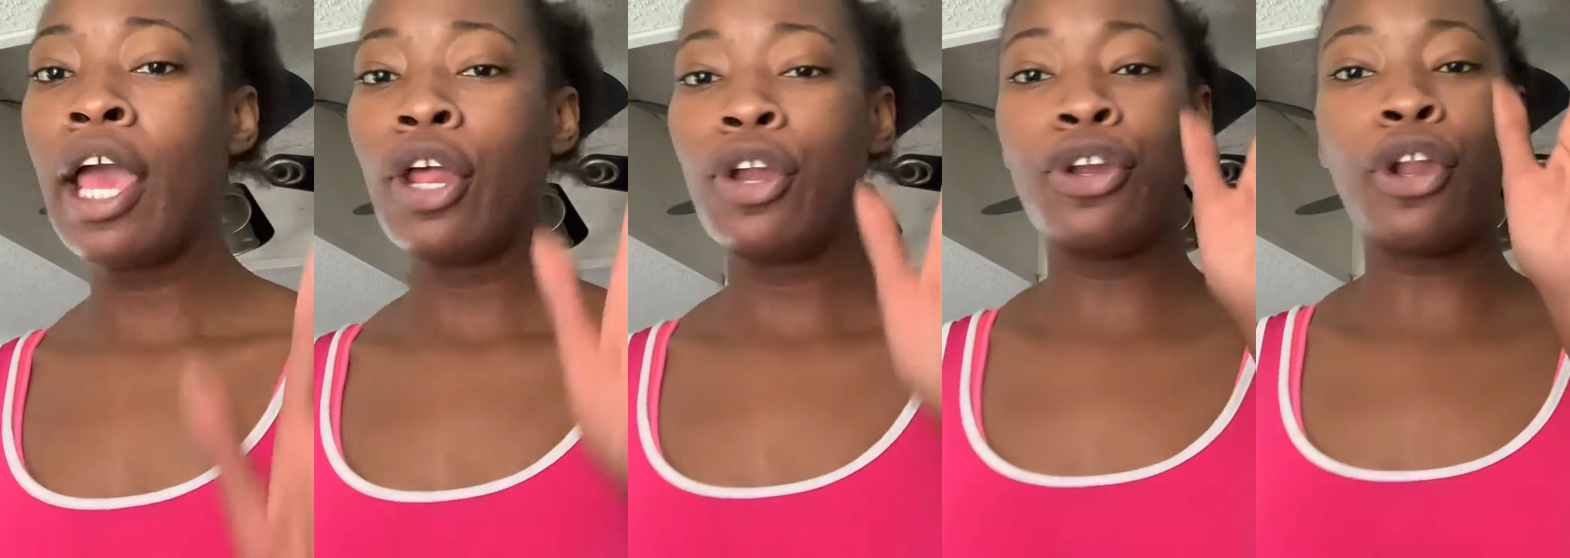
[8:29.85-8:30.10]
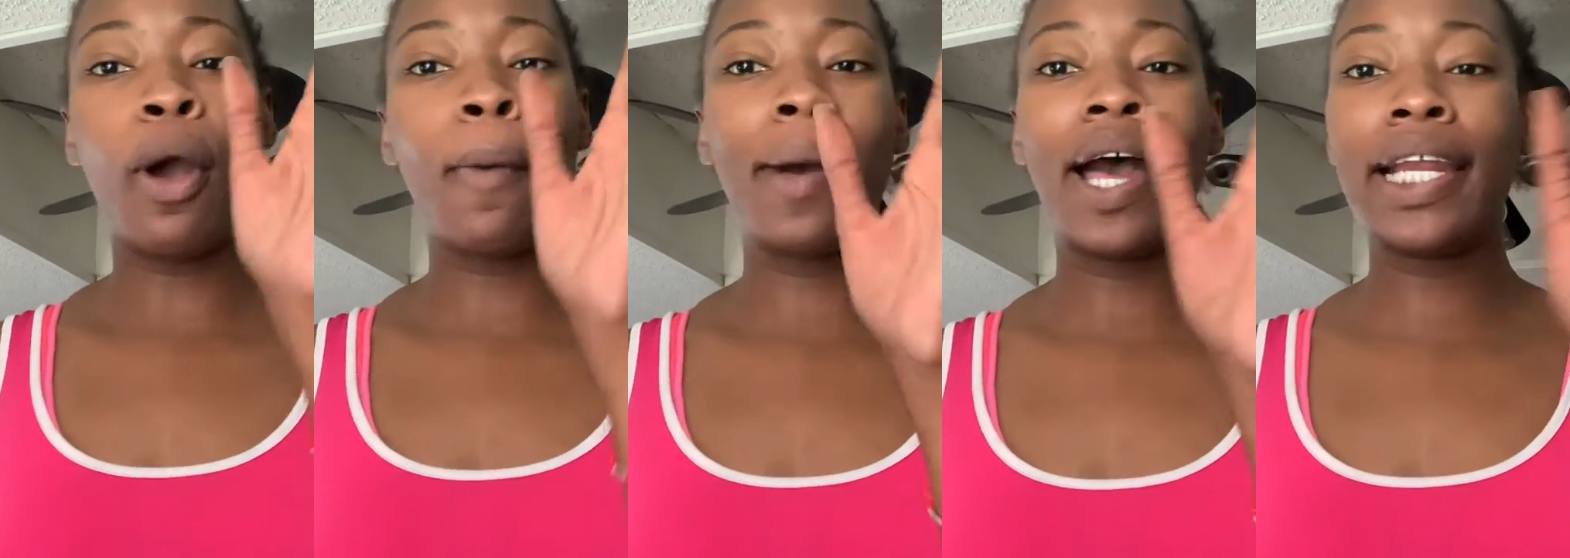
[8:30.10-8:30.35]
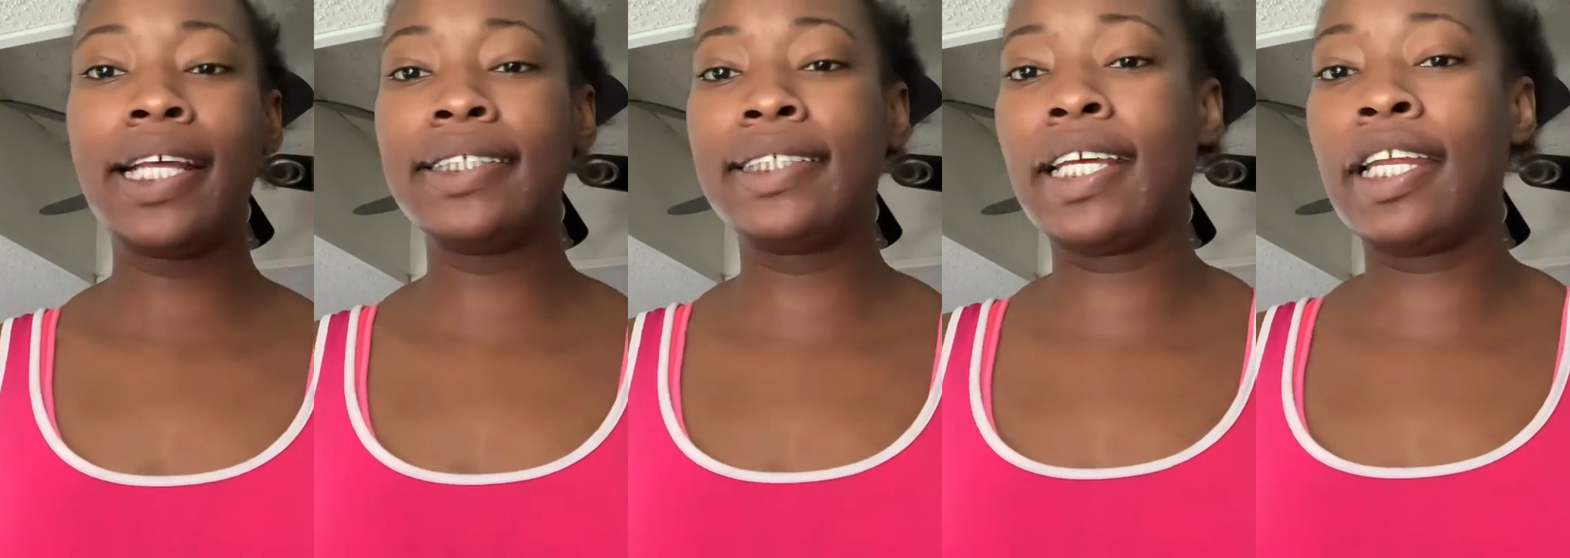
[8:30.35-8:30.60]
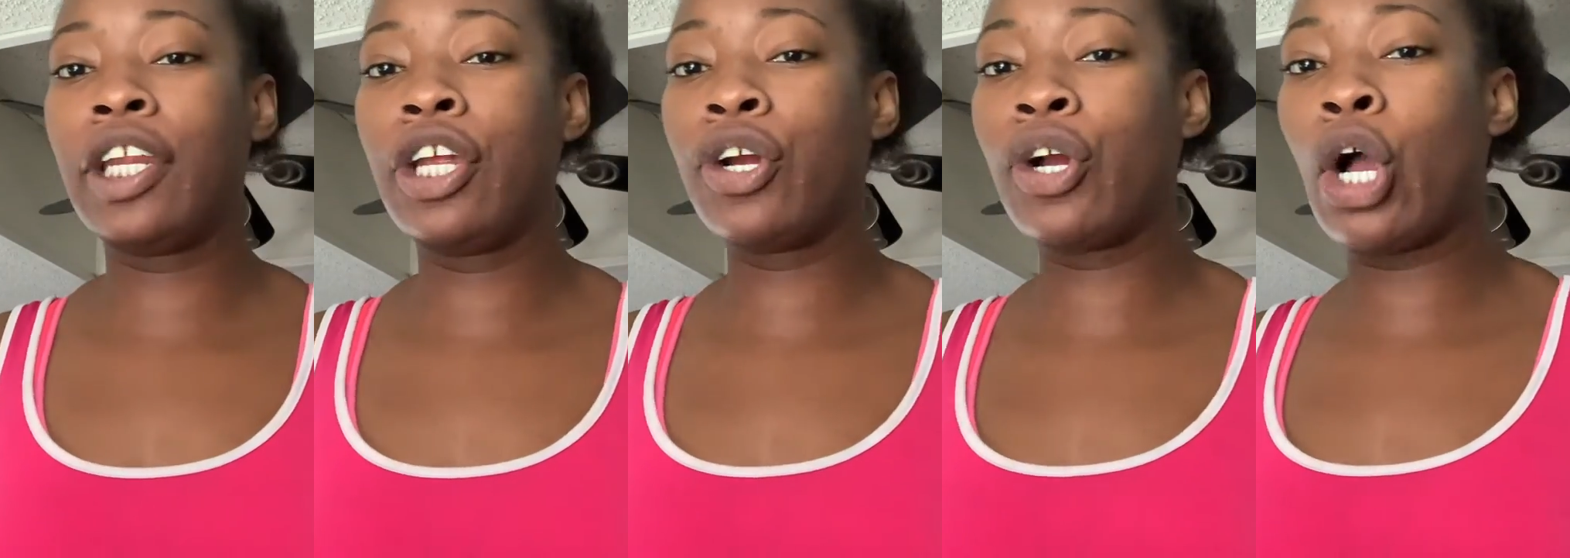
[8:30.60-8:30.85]
Nobody's
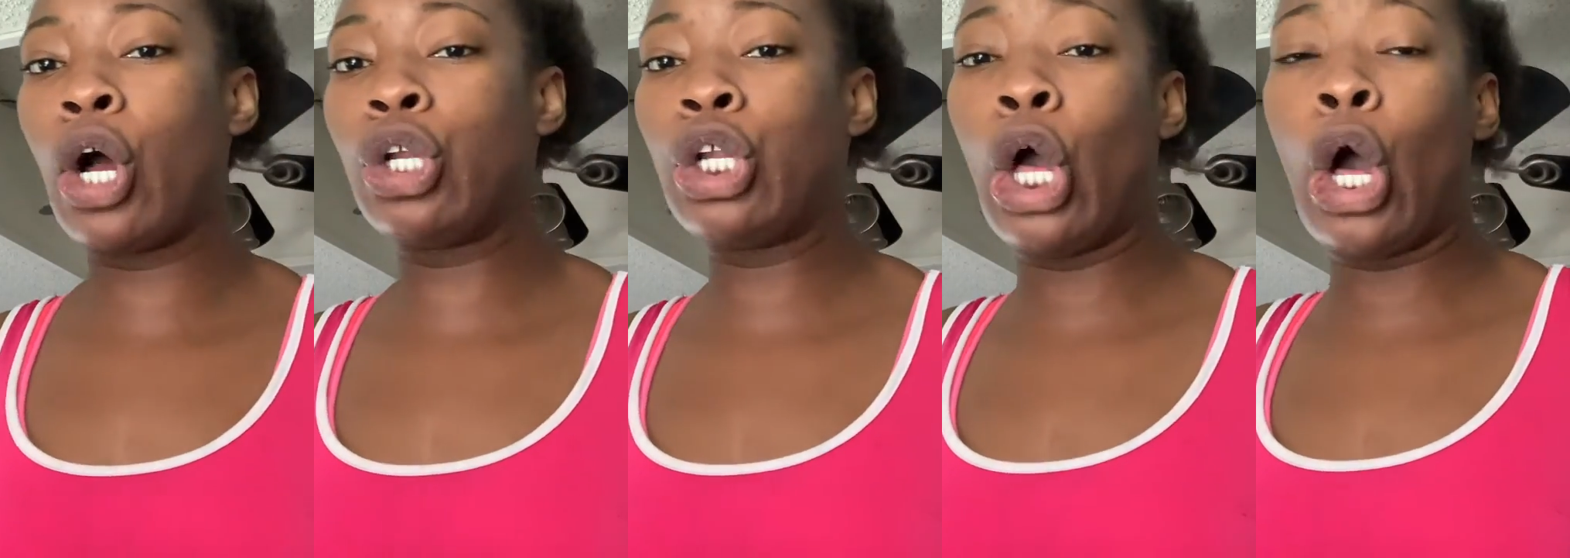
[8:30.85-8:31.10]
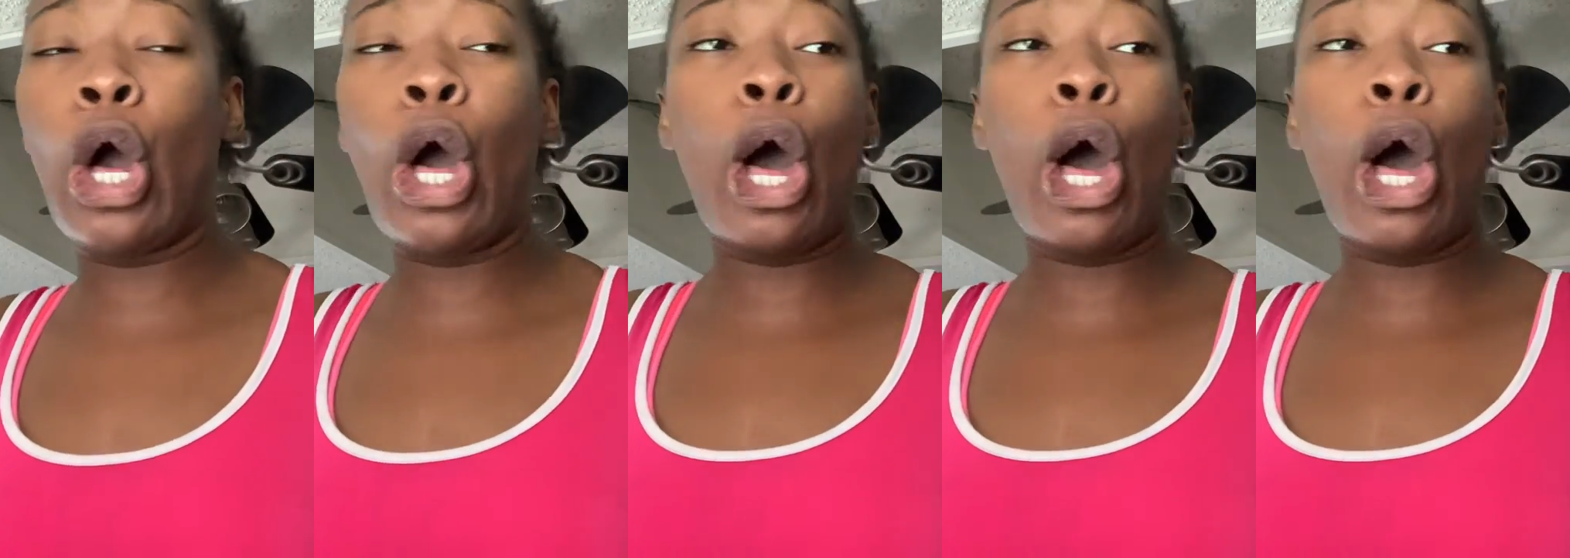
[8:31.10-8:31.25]
in here on no,